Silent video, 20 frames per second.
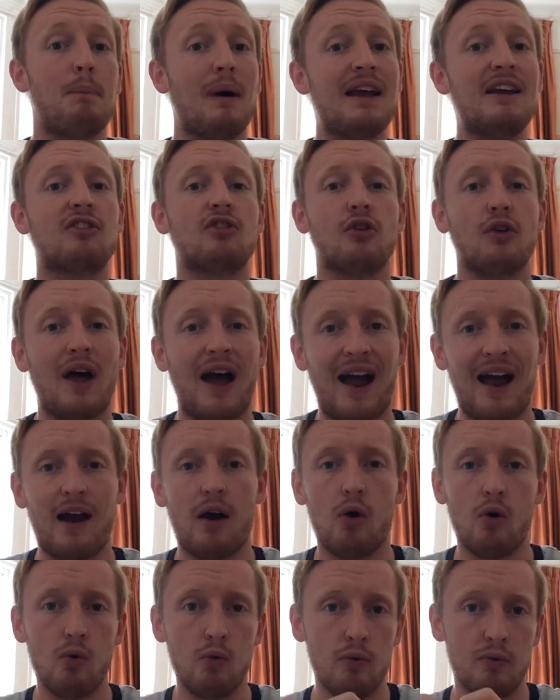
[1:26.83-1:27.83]
based on
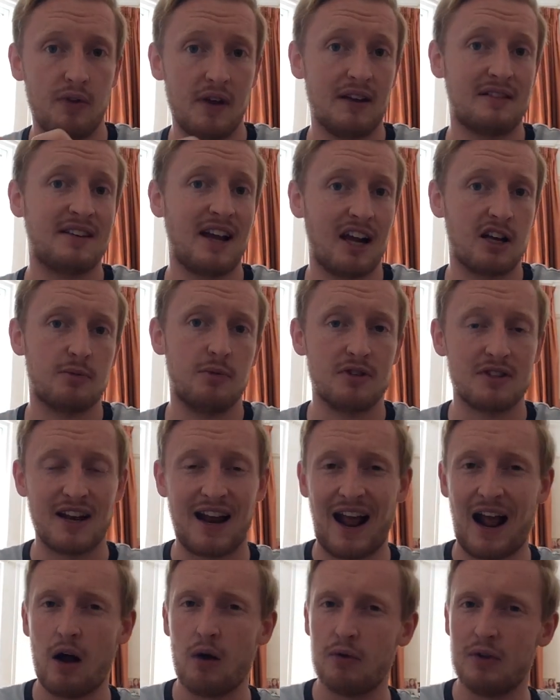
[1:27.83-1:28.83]
how the attachments
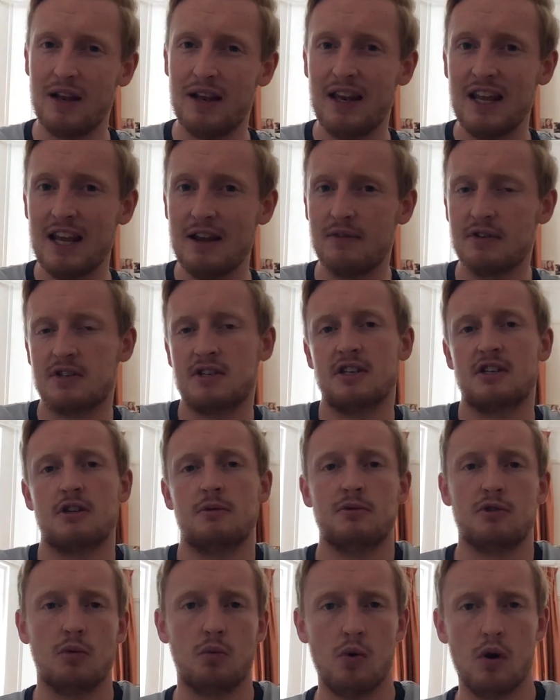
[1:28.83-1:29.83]
and how the lever
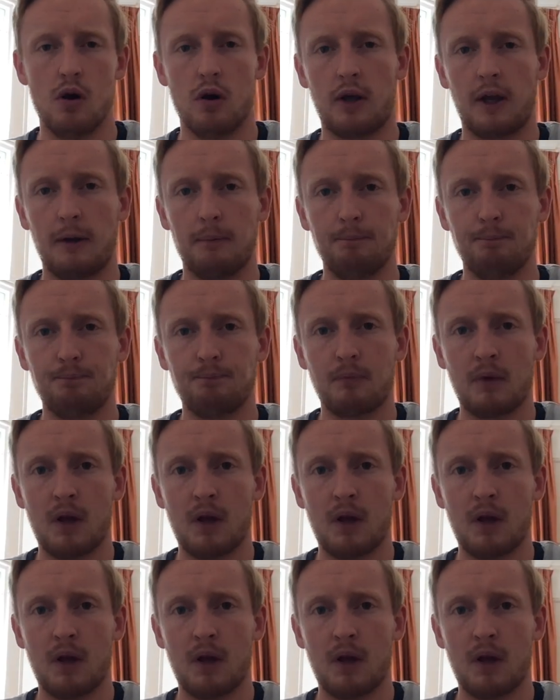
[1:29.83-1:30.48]
systems are working.